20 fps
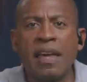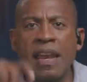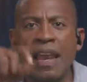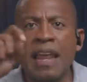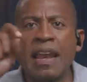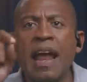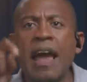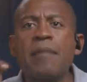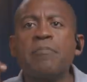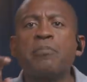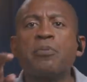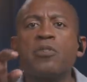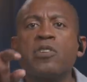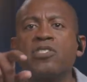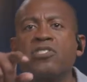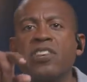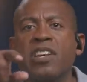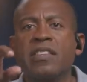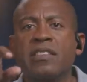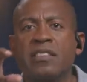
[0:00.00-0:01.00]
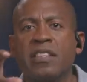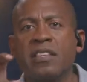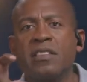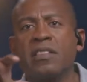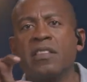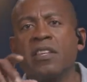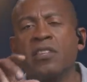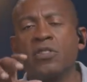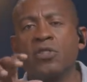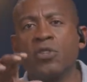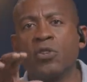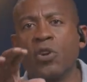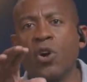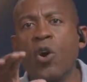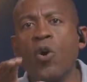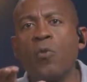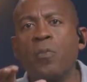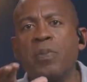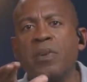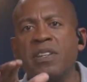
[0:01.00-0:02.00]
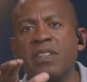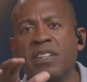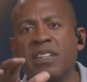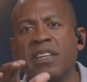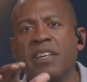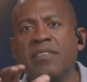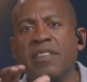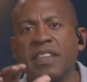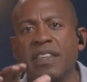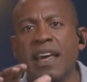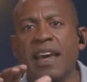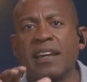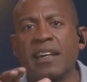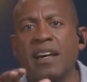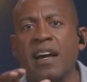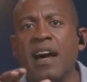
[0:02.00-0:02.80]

And I appreciate that you're open to giving that